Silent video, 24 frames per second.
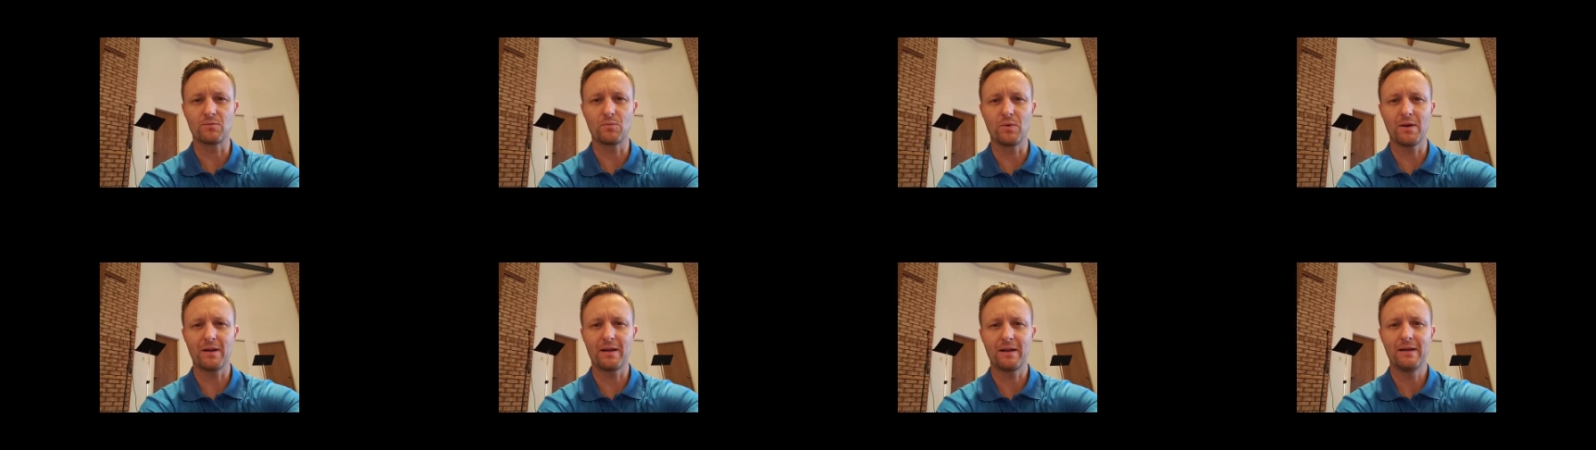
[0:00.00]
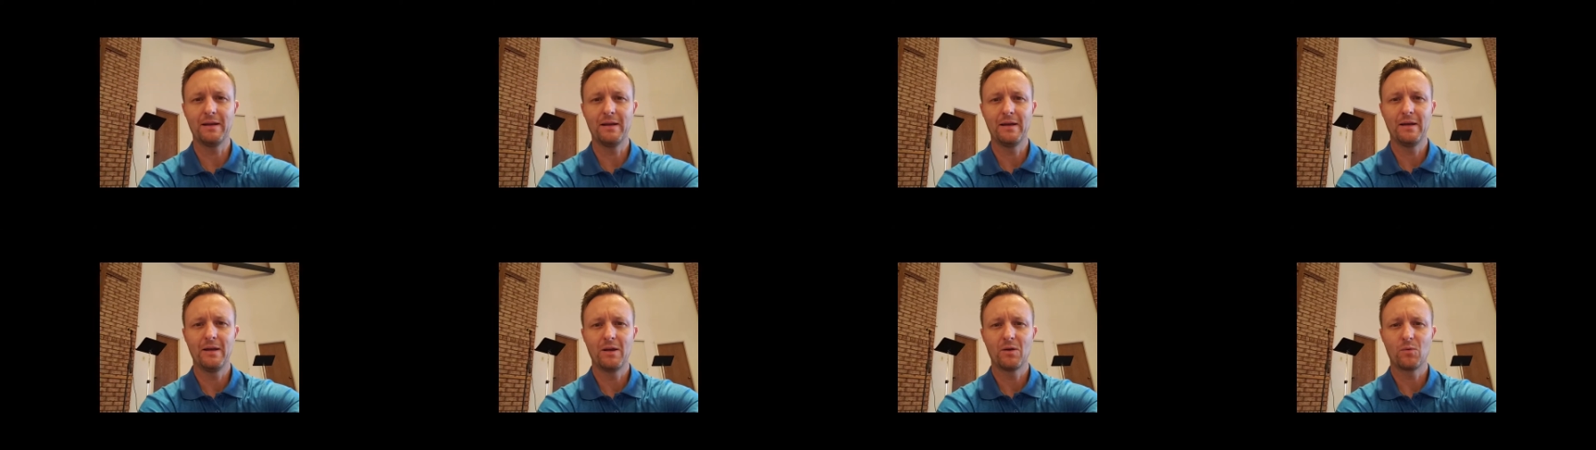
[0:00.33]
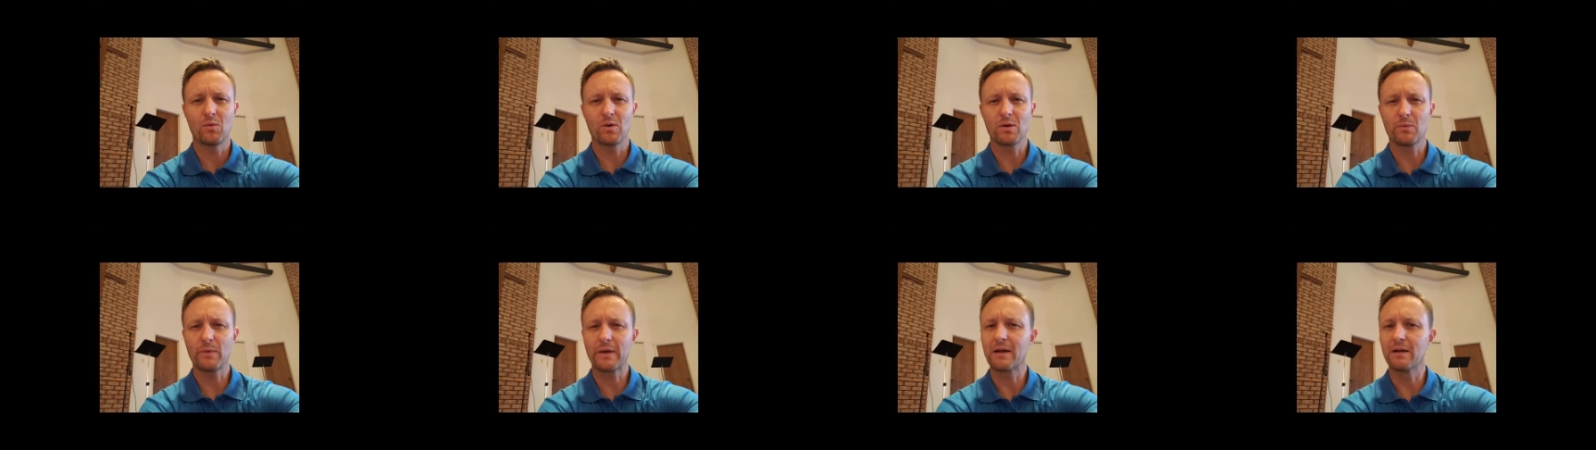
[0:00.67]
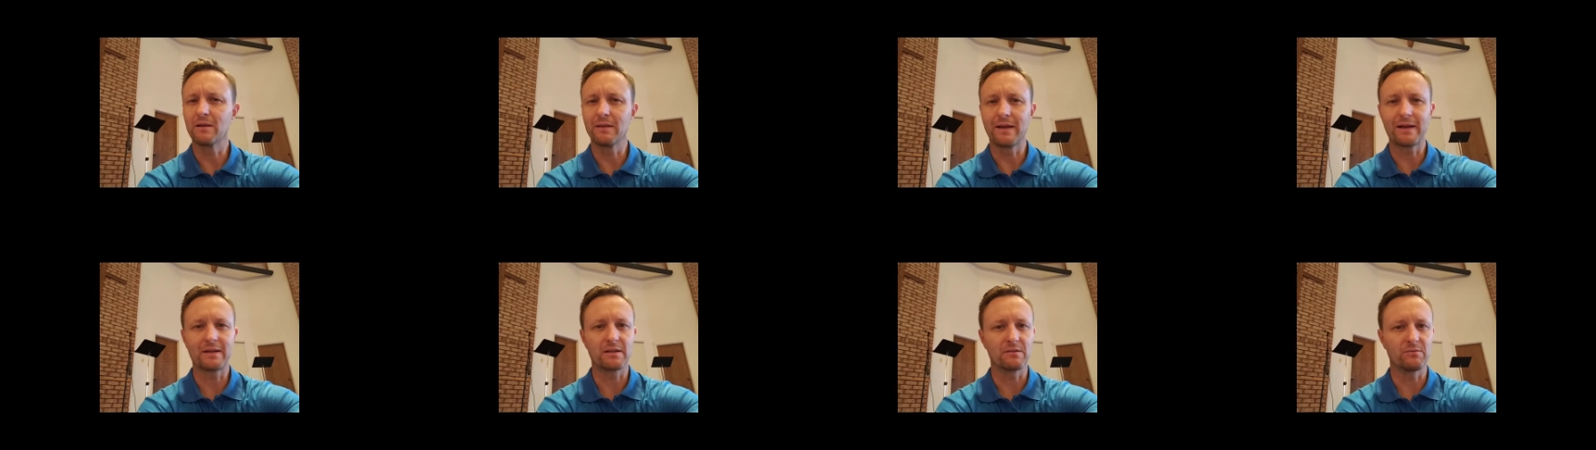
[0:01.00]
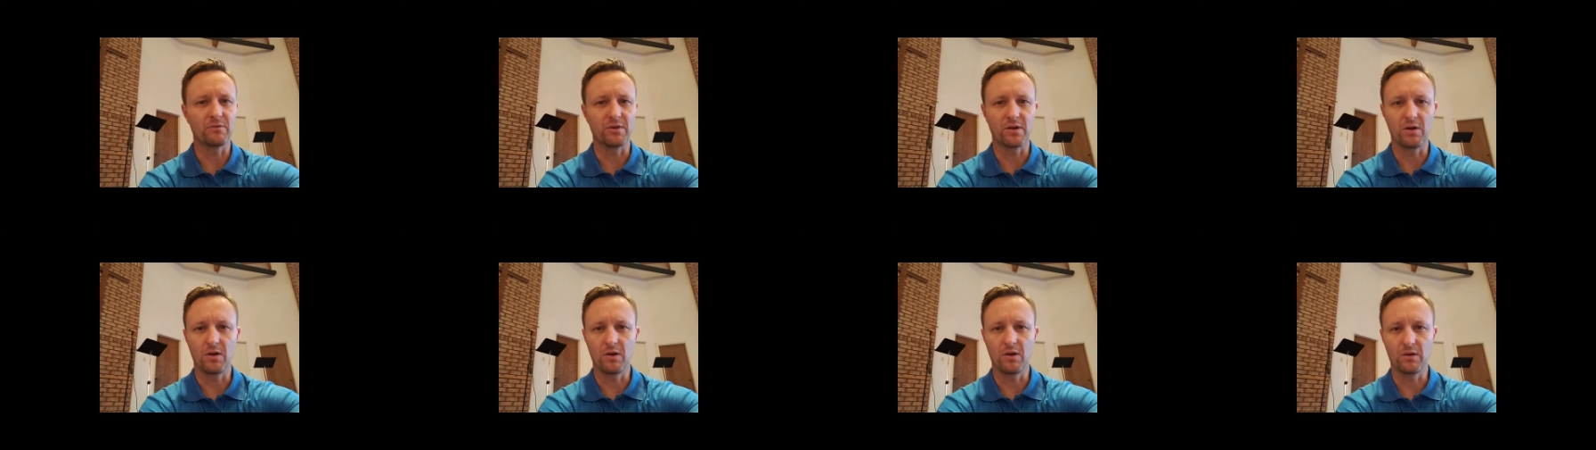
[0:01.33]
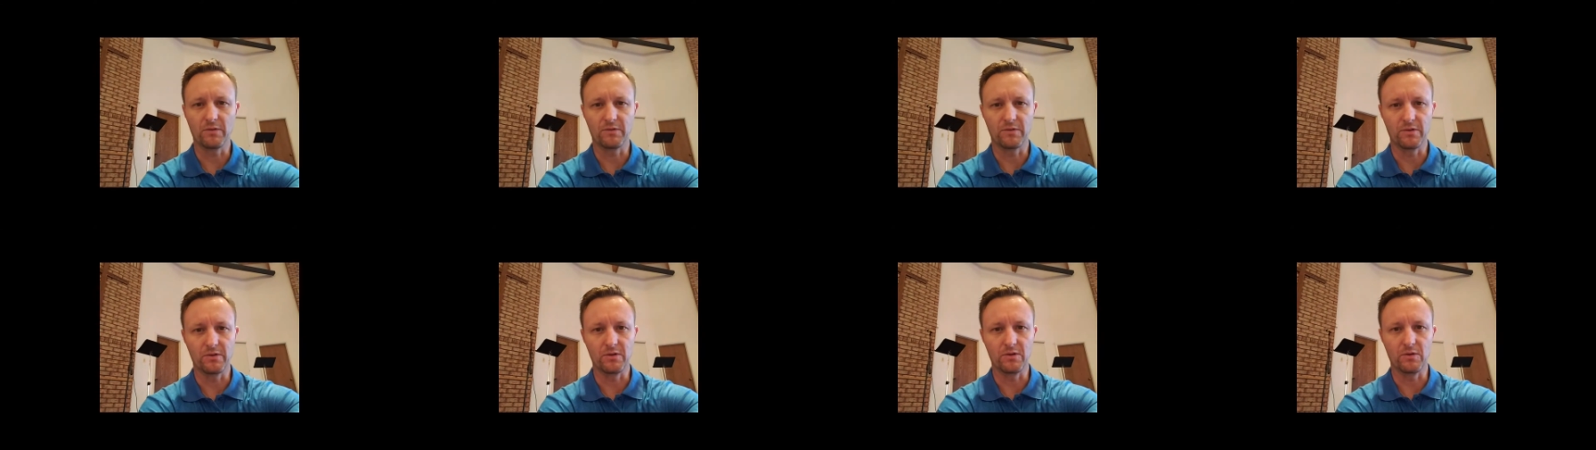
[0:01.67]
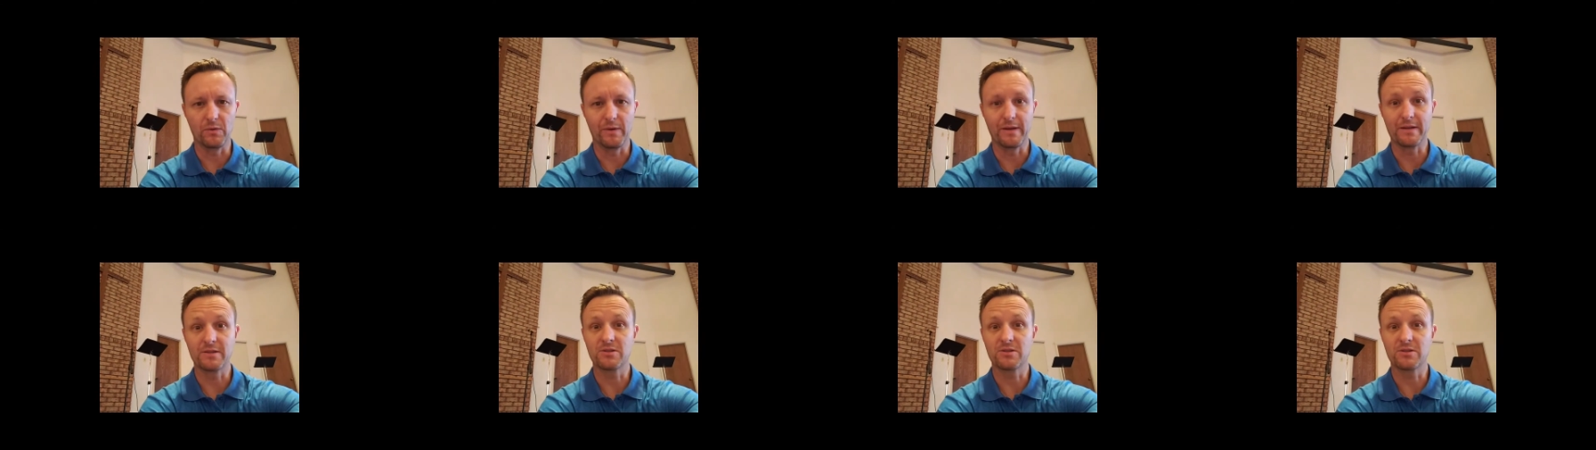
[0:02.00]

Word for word: What, what are we collectively called to do?